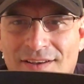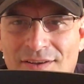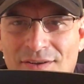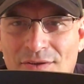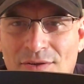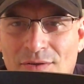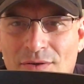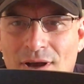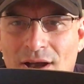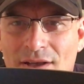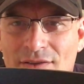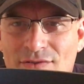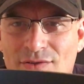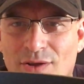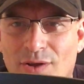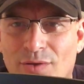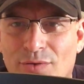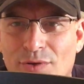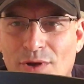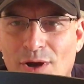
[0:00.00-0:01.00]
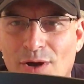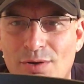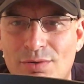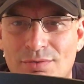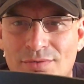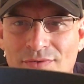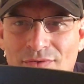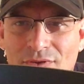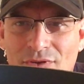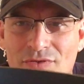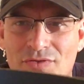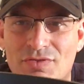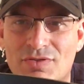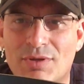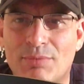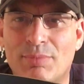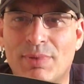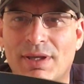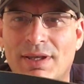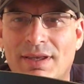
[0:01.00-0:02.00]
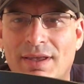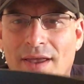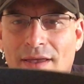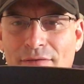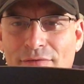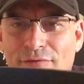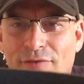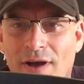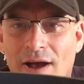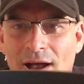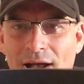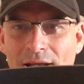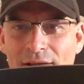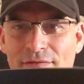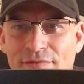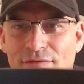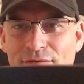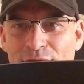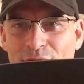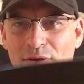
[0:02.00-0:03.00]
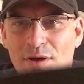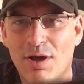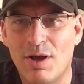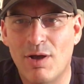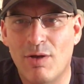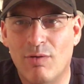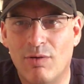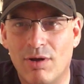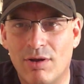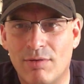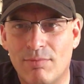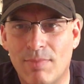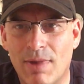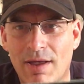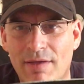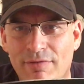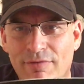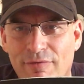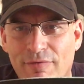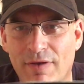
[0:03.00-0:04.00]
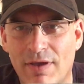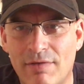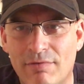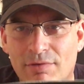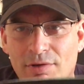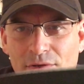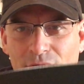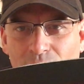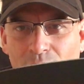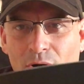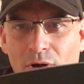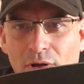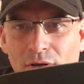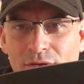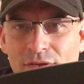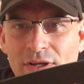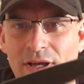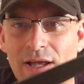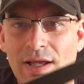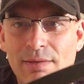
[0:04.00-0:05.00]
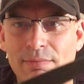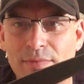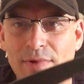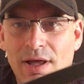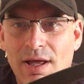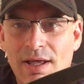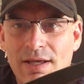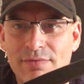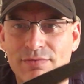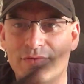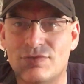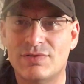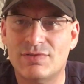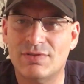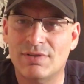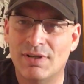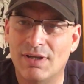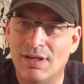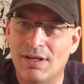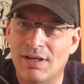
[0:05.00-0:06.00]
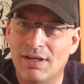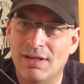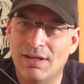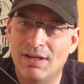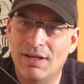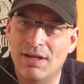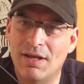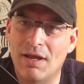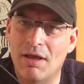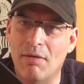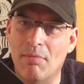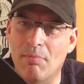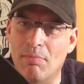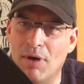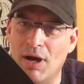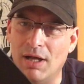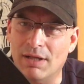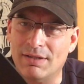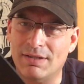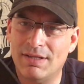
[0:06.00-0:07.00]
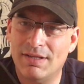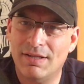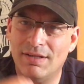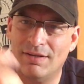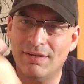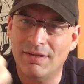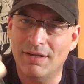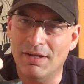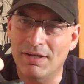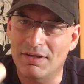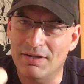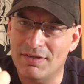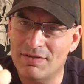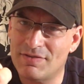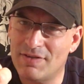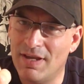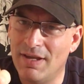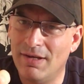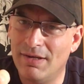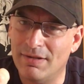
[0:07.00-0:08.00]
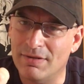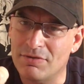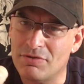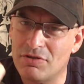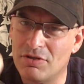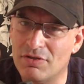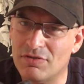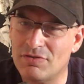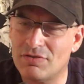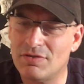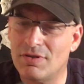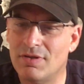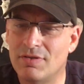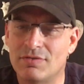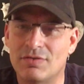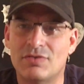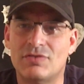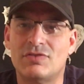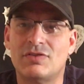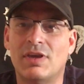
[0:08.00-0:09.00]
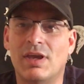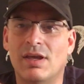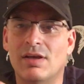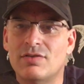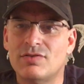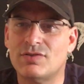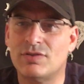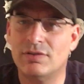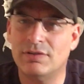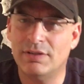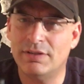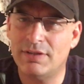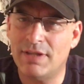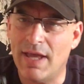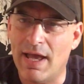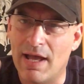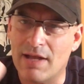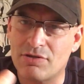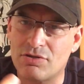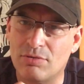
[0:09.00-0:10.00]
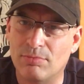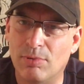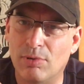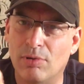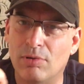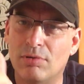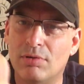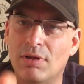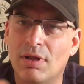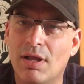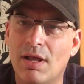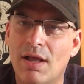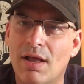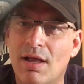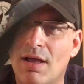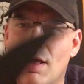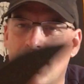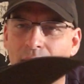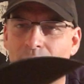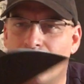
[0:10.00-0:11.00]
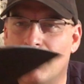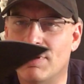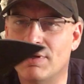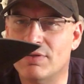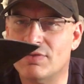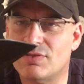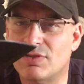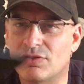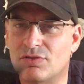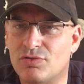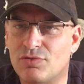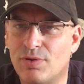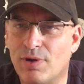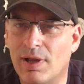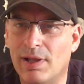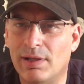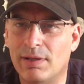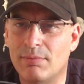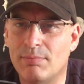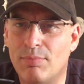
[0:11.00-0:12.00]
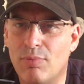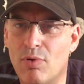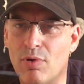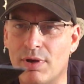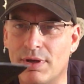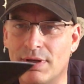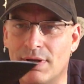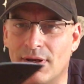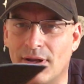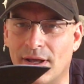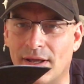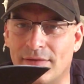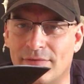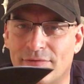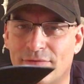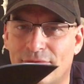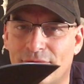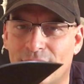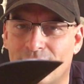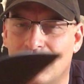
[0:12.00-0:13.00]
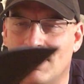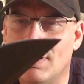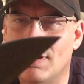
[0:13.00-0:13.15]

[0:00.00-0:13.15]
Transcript: You guys all know this is the BK5, one of my favorite all-time knives, but it is 8 inches. The scales are detachable, but it's a trailing point knife,